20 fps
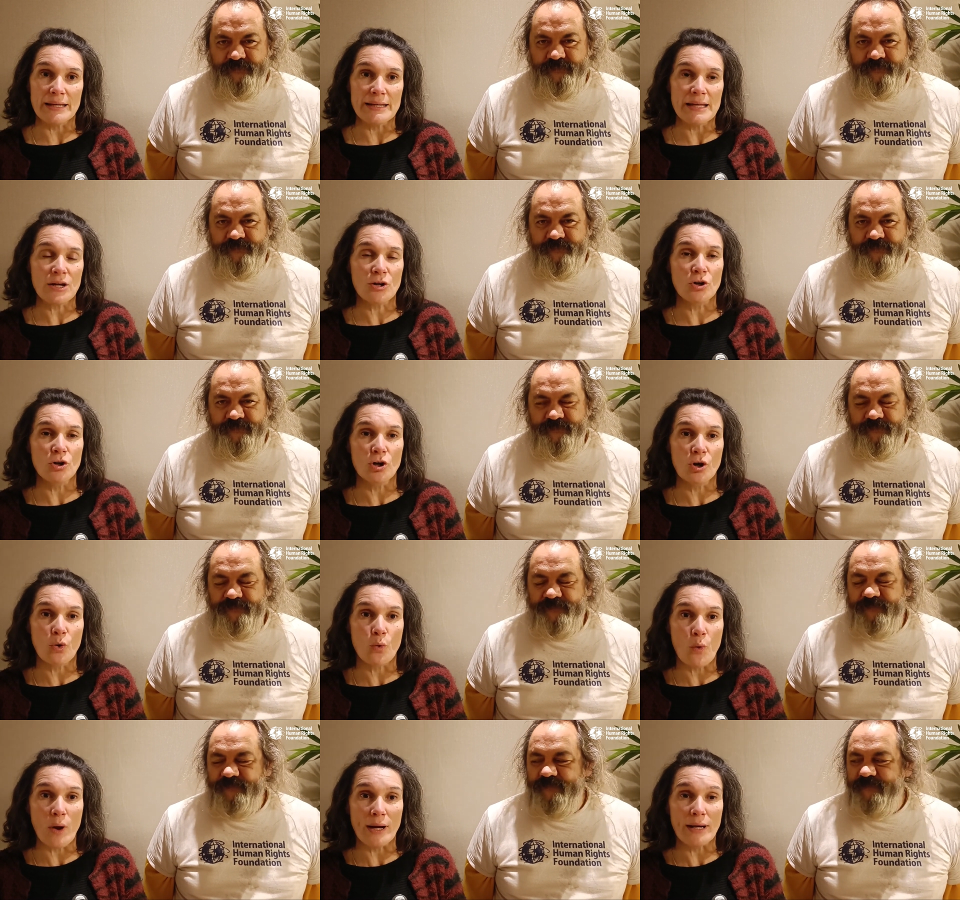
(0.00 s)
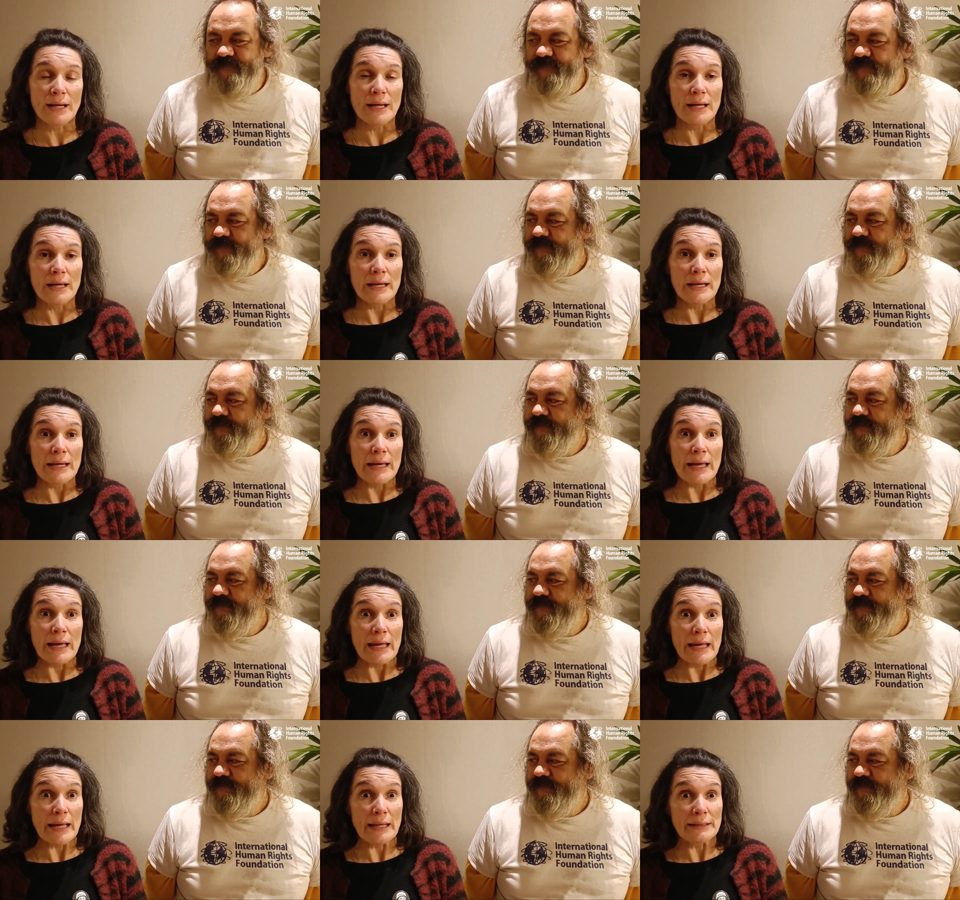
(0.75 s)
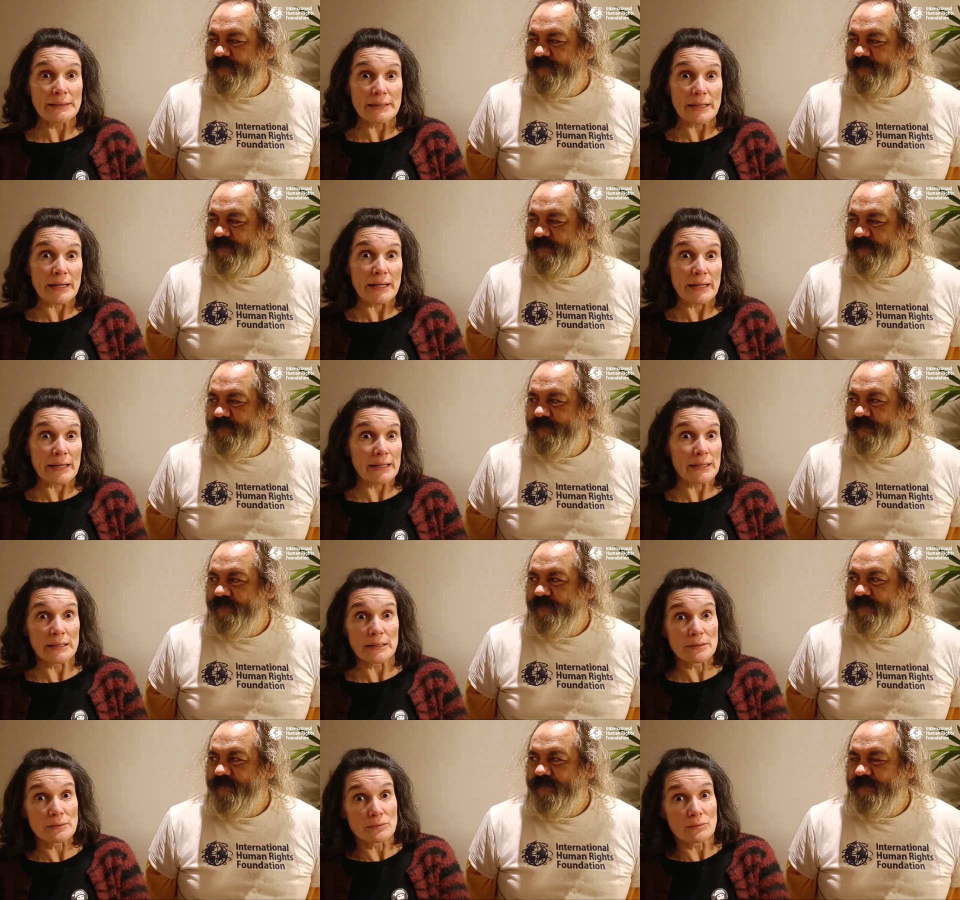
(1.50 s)
Speaker 1: so I handed in
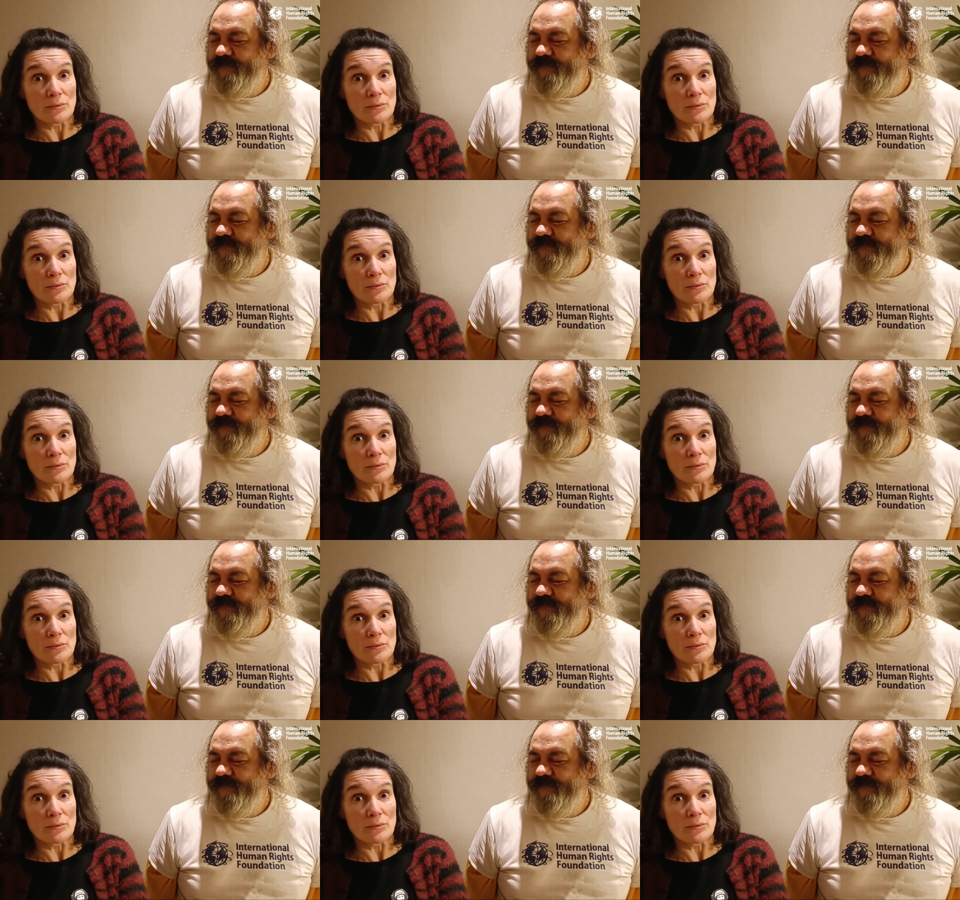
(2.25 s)
to